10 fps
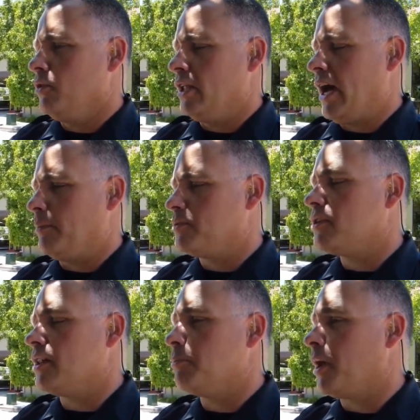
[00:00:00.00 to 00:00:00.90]
lapsed,
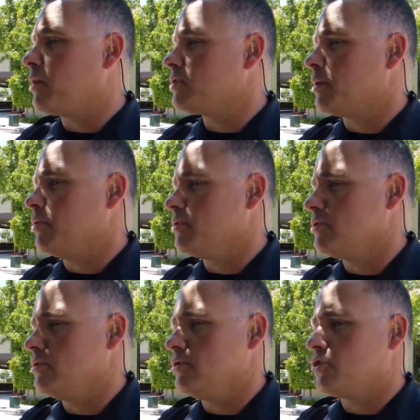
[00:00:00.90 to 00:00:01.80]
and the bank was able
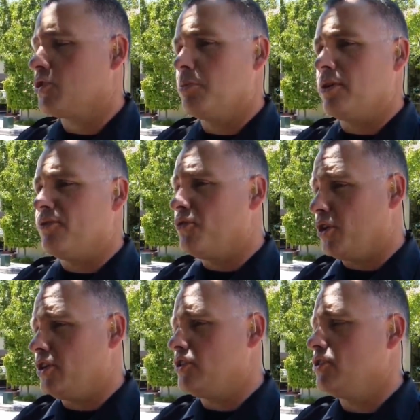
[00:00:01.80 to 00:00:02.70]
to distribute
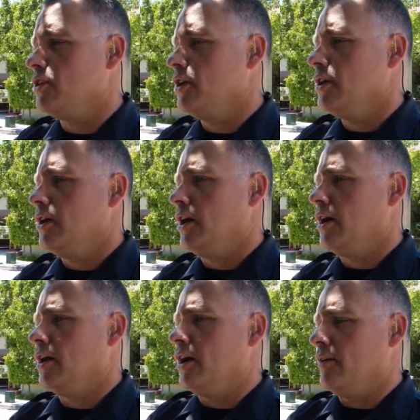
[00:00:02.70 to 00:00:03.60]
footage
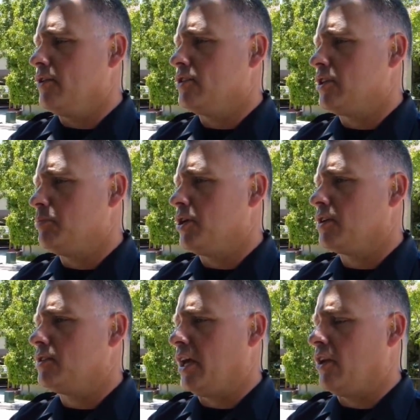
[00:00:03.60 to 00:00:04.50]
of the
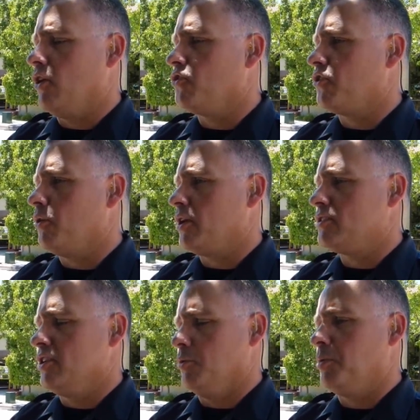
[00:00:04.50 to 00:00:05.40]
subject and also a
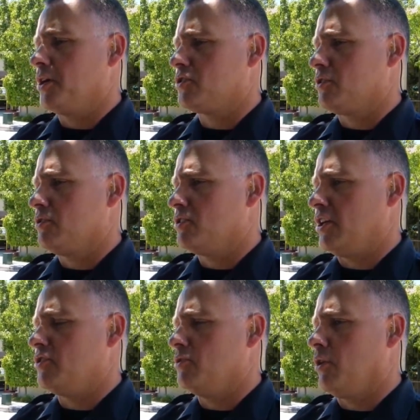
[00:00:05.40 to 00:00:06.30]
still picture
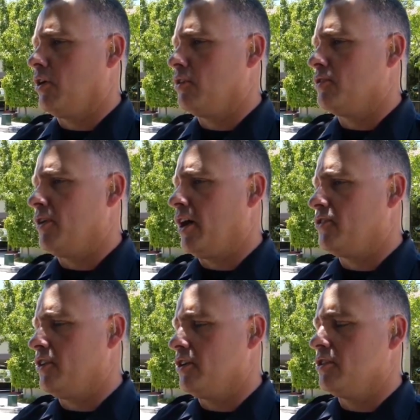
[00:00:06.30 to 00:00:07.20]
sent to our
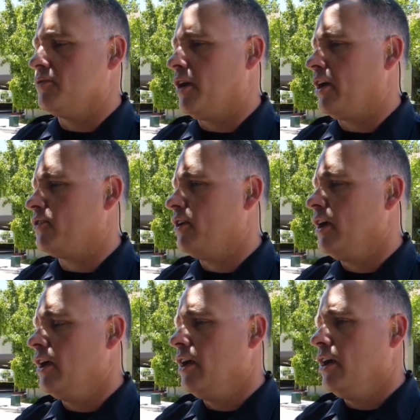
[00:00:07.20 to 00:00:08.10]
cellular device.
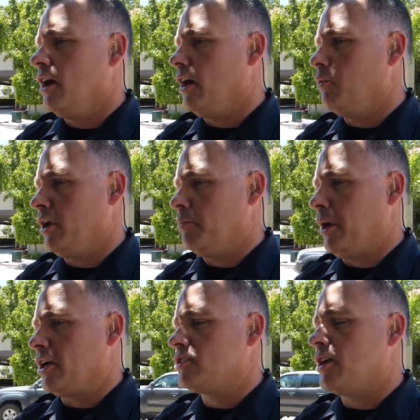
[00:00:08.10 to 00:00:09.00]
We
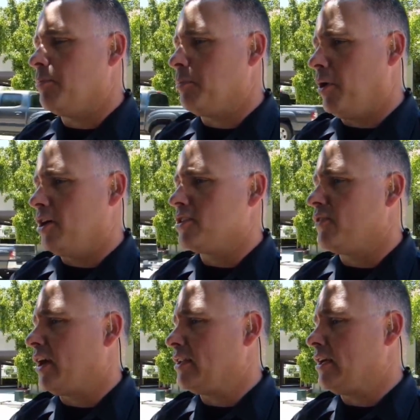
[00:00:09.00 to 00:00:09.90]
matched up a
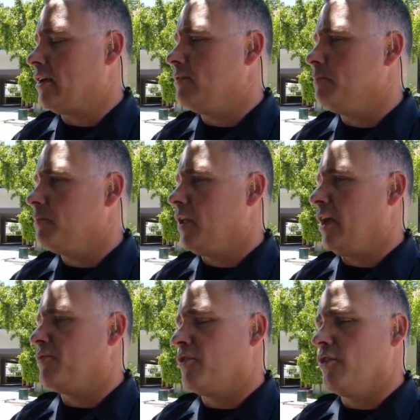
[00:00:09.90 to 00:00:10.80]
positive ID,
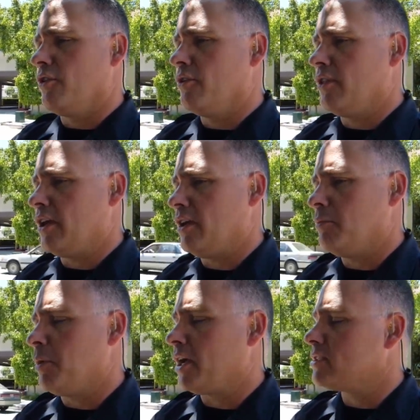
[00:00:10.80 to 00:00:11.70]
and further,
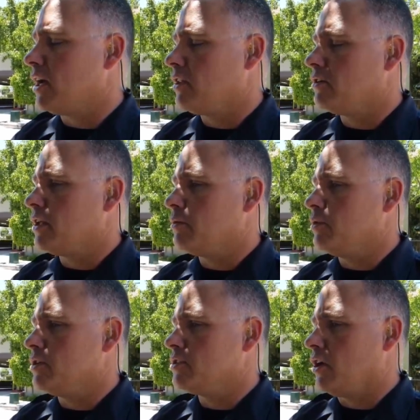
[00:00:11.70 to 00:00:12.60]
the bank teller that
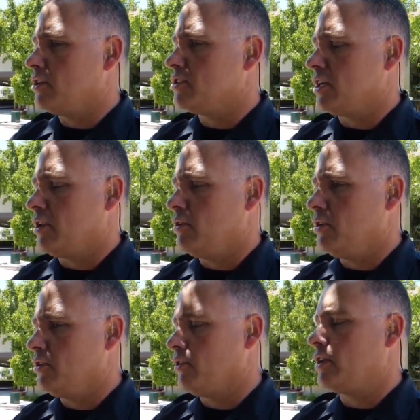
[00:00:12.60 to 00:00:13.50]
was on scene
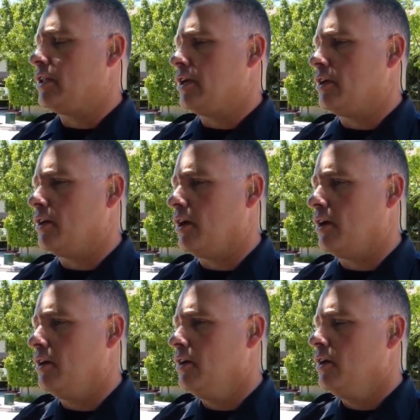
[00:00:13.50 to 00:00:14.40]
during
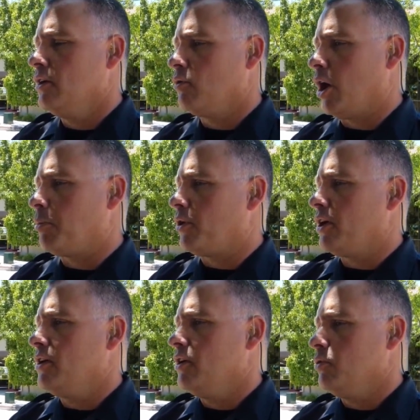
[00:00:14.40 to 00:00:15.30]
the
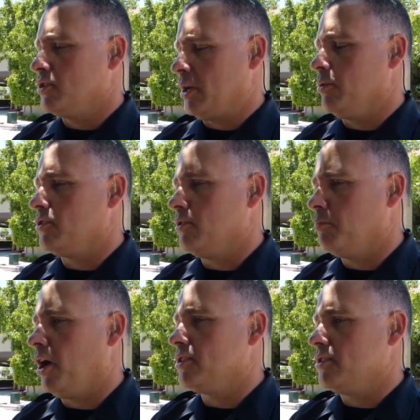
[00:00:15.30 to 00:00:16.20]
robbery was able to
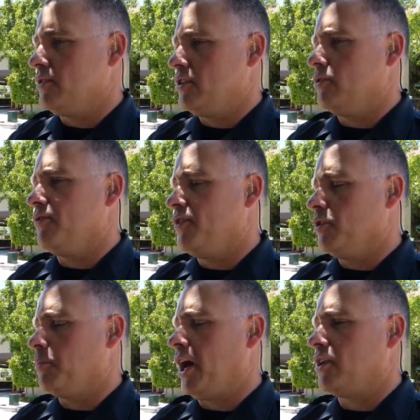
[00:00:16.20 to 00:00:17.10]
positively do a
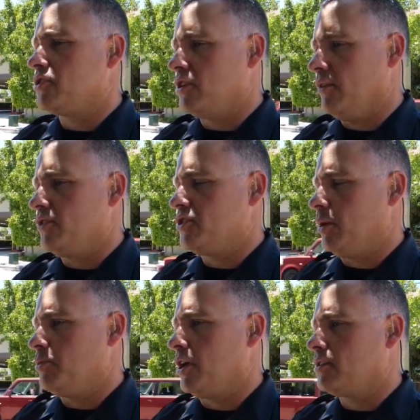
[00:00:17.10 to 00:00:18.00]
field match of the
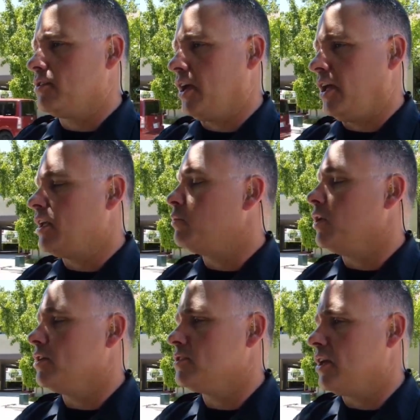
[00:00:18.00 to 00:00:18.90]
subject, and he
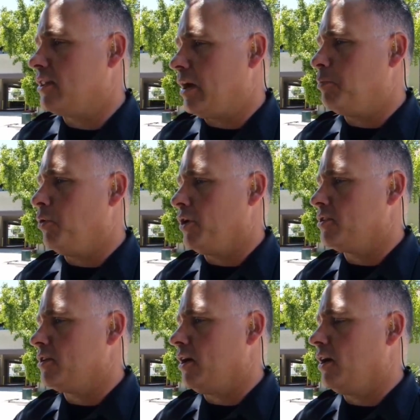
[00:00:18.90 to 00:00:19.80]
was at that point
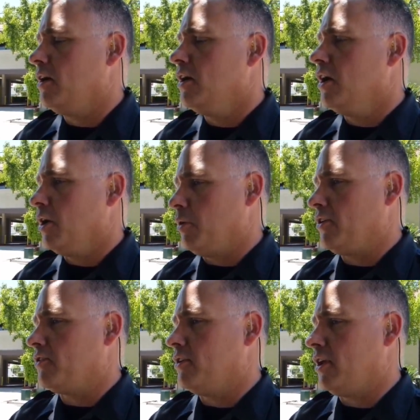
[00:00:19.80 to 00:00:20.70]

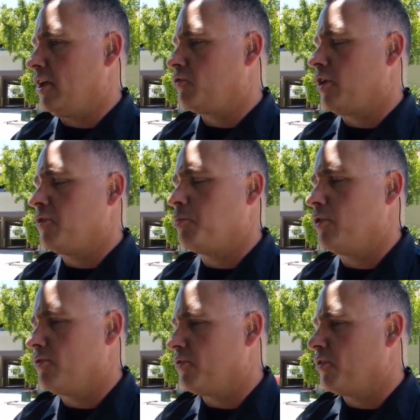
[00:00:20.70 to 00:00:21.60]
arrested and
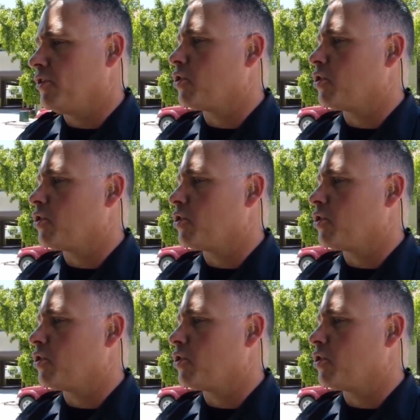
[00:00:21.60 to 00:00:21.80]
transported for further